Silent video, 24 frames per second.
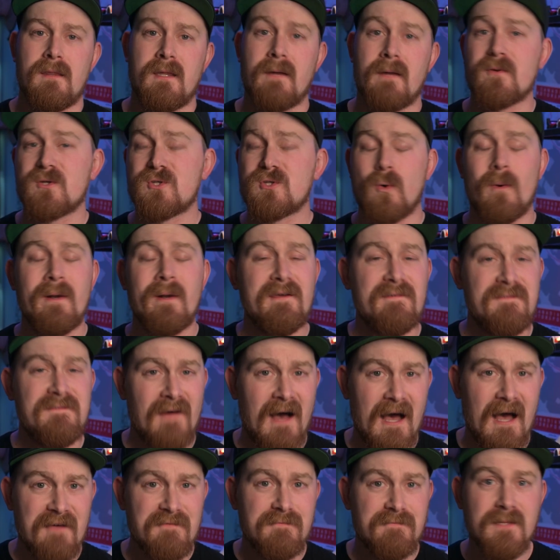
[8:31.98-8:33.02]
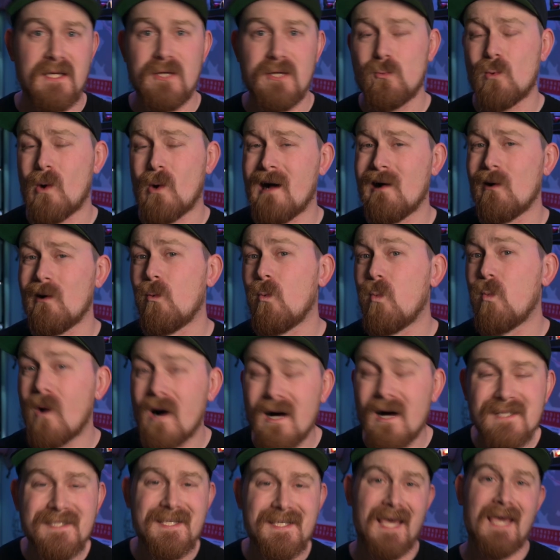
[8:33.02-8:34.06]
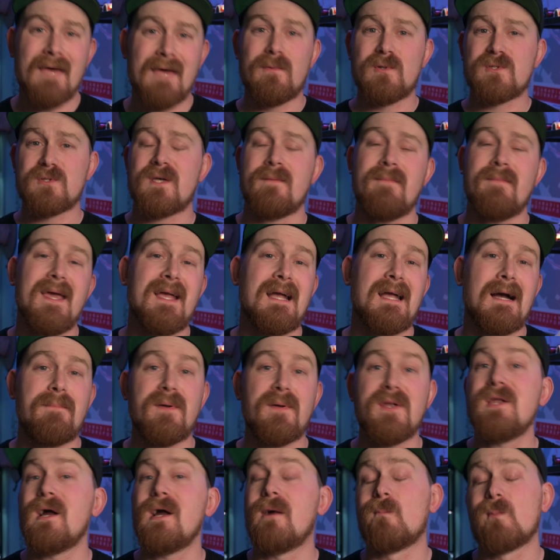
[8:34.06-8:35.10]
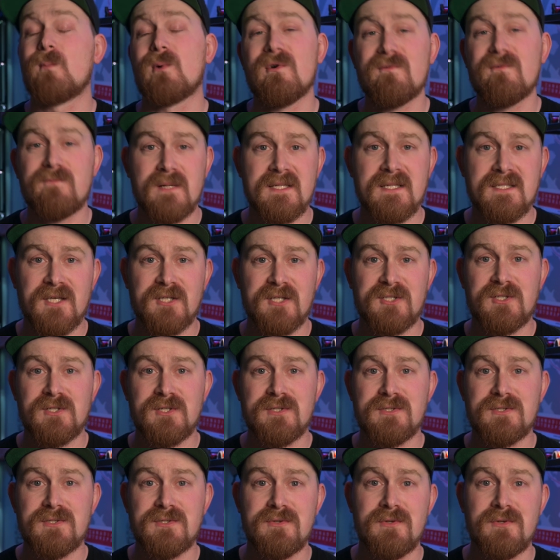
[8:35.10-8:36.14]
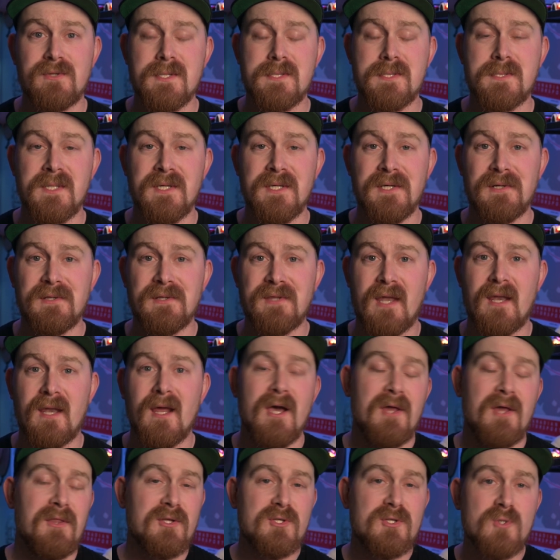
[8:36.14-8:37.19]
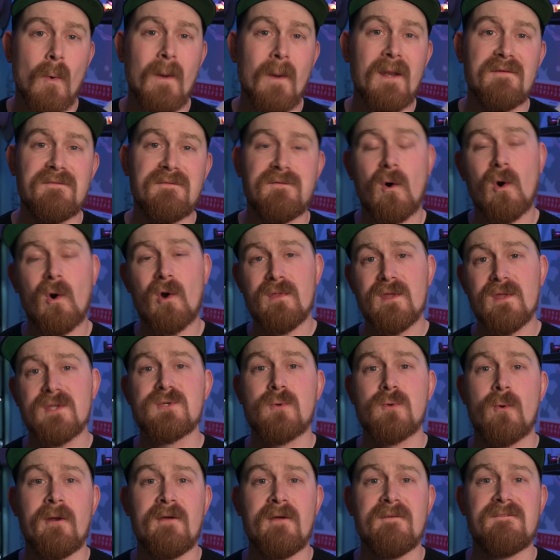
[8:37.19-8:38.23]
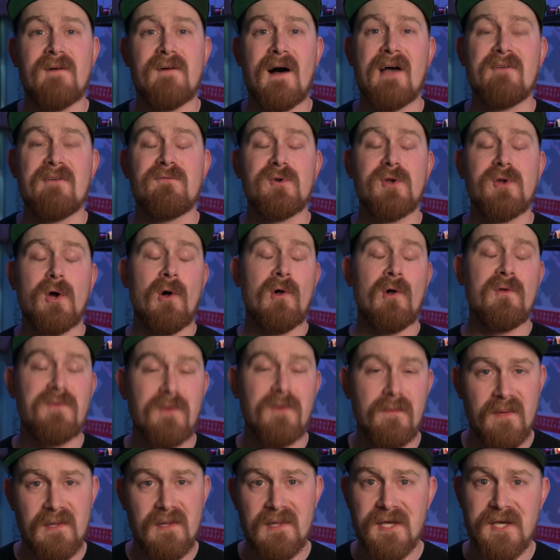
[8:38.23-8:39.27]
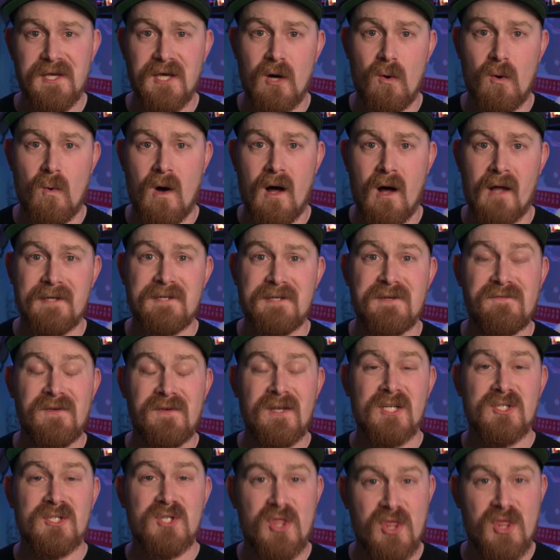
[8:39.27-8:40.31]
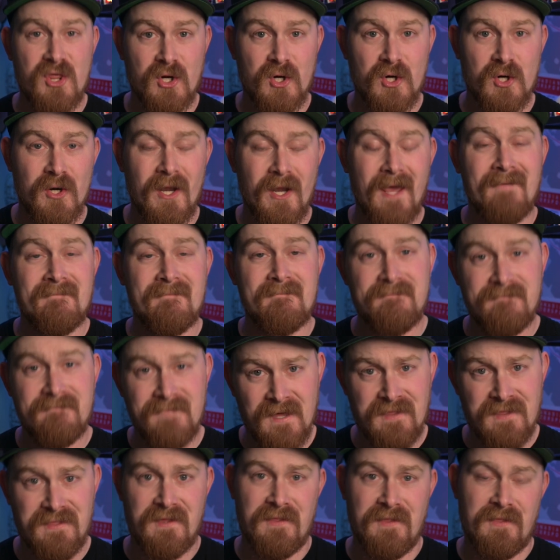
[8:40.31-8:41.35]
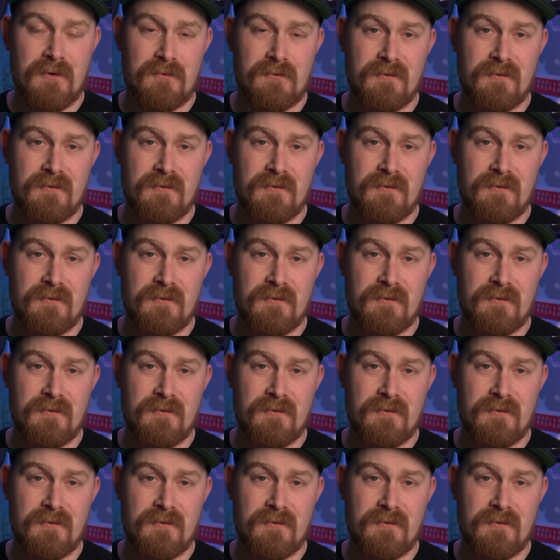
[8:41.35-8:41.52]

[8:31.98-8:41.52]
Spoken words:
Number 25, meanwhile, was able to make up a number of positions through the field, and the 24 and the 25 would ultimately go on to finish 3rd and 5th in the